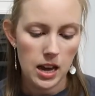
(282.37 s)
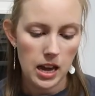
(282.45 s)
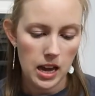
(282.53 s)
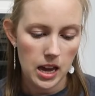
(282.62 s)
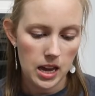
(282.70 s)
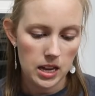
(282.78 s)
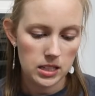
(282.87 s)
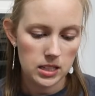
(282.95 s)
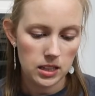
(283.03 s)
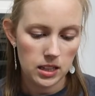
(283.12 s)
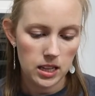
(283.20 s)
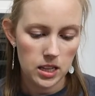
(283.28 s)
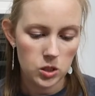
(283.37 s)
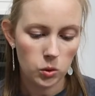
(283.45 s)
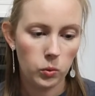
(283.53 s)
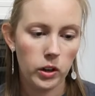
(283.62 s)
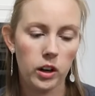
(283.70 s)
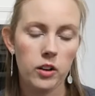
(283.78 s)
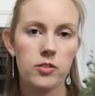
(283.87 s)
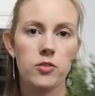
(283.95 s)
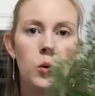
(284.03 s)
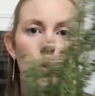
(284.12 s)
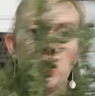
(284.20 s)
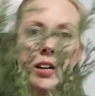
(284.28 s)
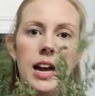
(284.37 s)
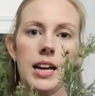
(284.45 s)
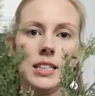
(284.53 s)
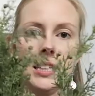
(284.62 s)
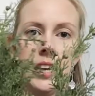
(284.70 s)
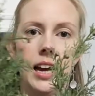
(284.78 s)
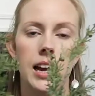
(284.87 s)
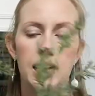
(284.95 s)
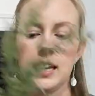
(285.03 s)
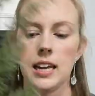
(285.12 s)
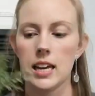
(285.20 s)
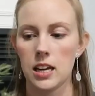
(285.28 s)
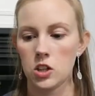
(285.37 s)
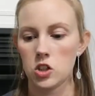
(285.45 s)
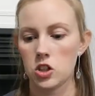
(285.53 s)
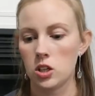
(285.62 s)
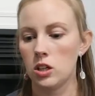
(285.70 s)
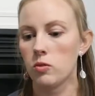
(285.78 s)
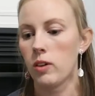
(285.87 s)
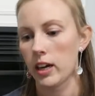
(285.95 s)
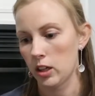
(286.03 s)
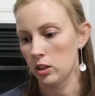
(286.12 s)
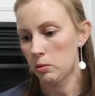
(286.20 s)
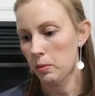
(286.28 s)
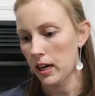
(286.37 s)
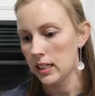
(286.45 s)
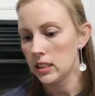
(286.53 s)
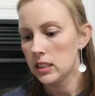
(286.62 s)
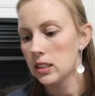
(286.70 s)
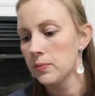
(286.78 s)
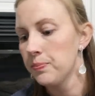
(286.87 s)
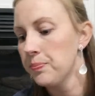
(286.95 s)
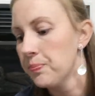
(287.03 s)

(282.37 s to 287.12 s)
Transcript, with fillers: and these were $4.99 each regular price.